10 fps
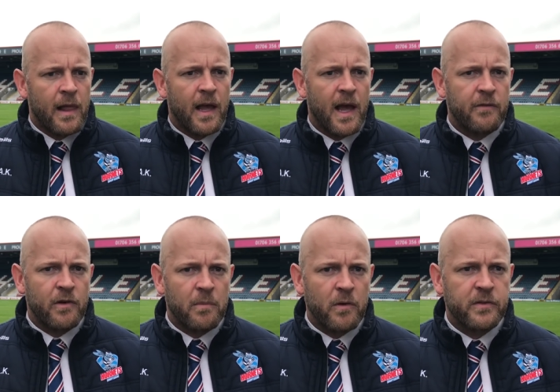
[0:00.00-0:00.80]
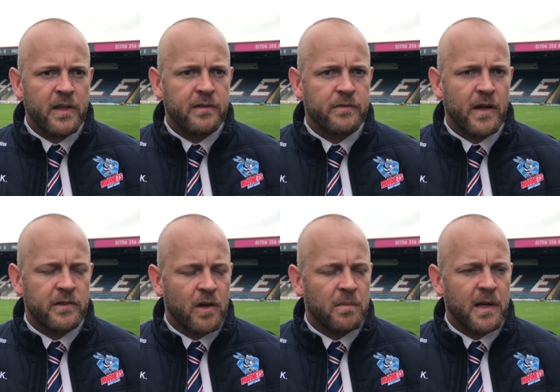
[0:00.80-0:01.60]
uh, I thought both sets of
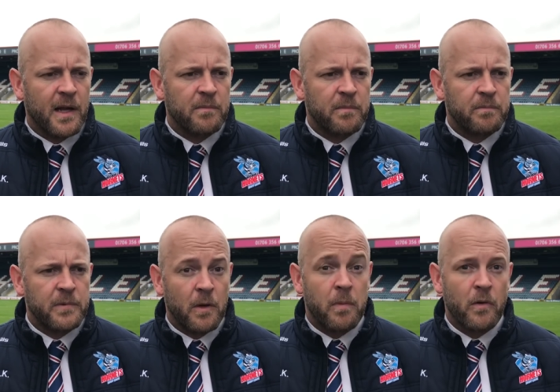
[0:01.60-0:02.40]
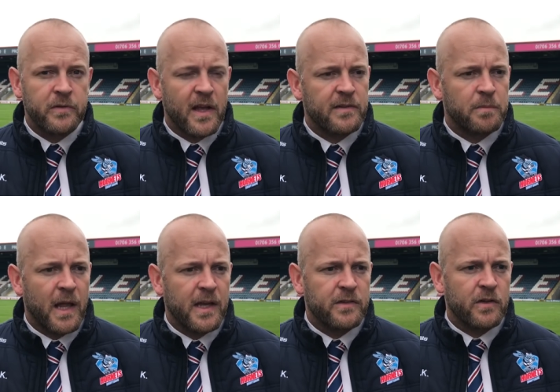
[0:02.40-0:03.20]
fans got behind you know both sets of
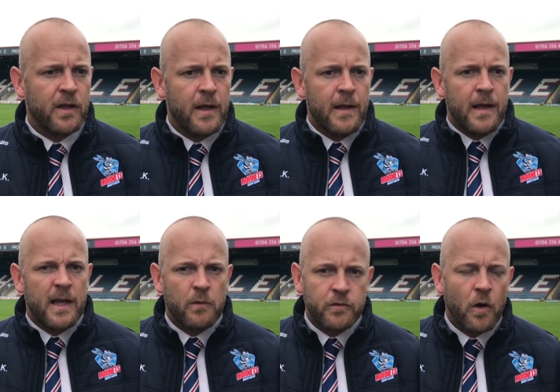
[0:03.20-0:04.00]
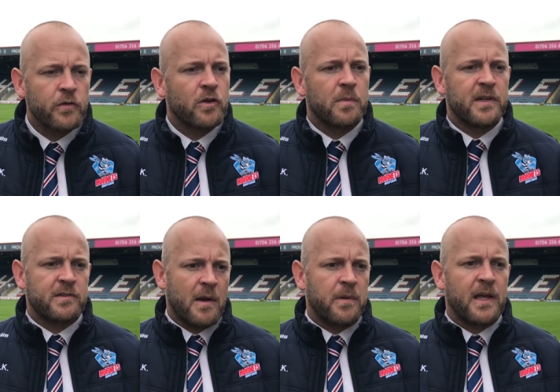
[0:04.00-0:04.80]
players, and it was always going to be a
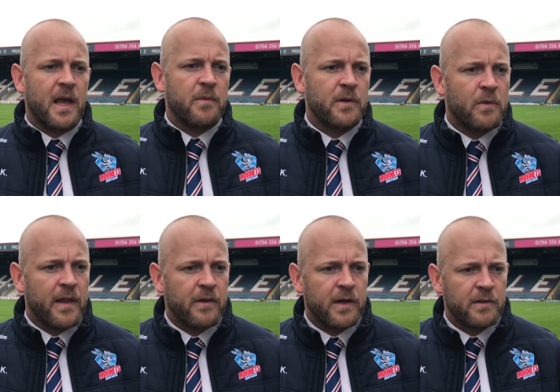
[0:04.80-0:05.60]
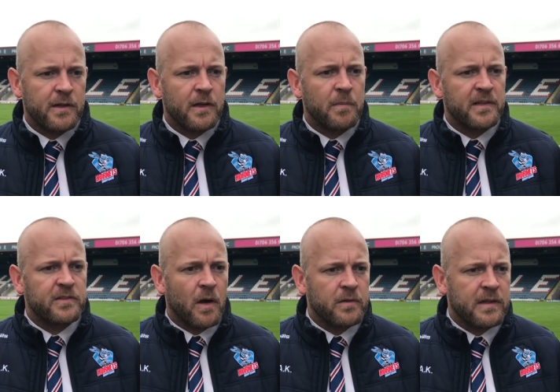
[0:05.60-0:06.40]
scrappy game with the weather, and it was a little bit
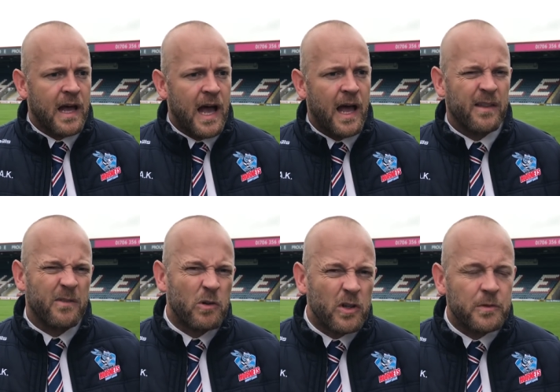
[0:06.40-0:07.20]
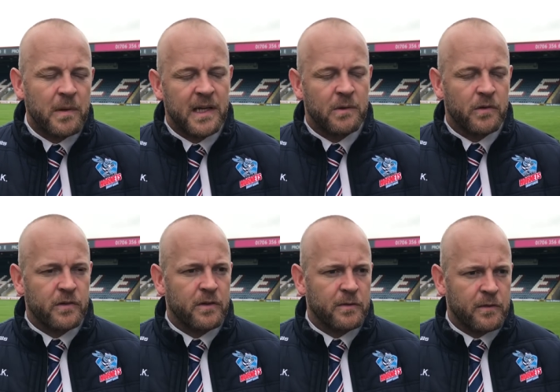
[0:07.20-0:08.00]
stop start, and the ruck speed
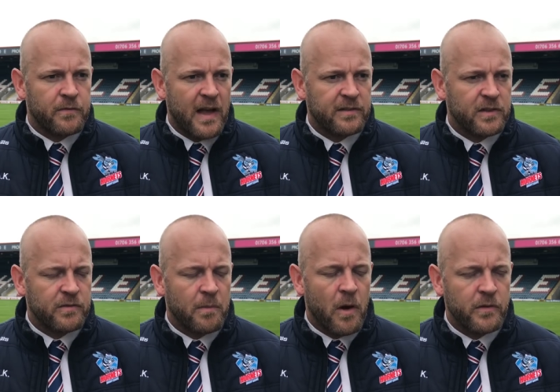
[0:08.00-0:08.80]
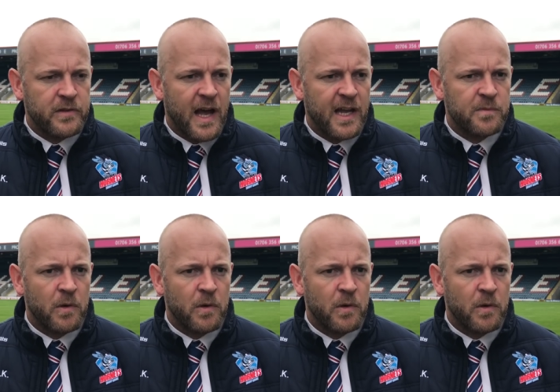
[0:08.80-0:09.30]
wasn't the, the fastest for both sides.